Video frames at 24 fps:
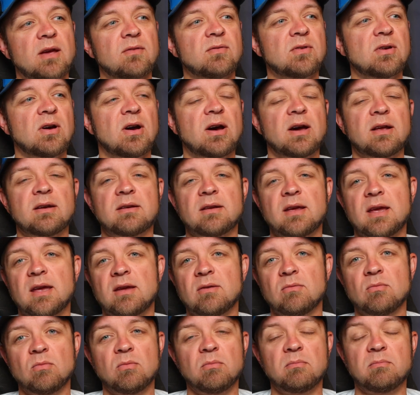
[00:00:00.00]
I've got
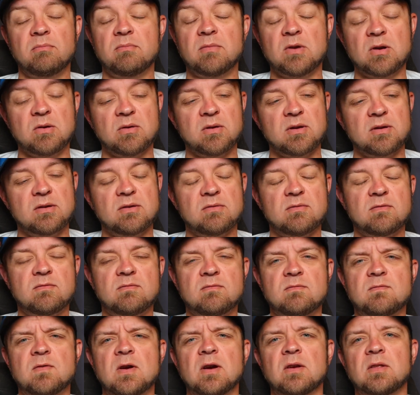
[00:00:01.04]
a, you know, a
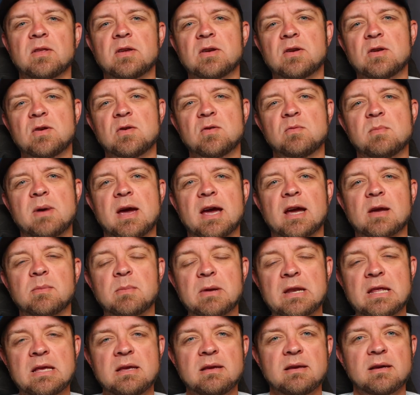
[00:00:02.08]
fairly new Mac
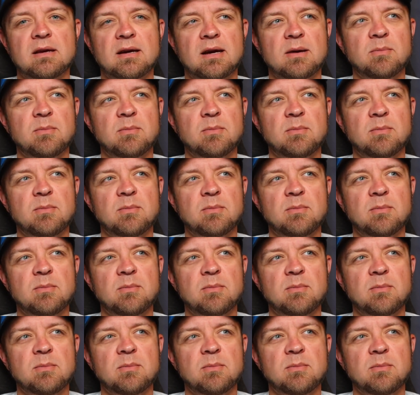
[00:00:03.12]
Mini.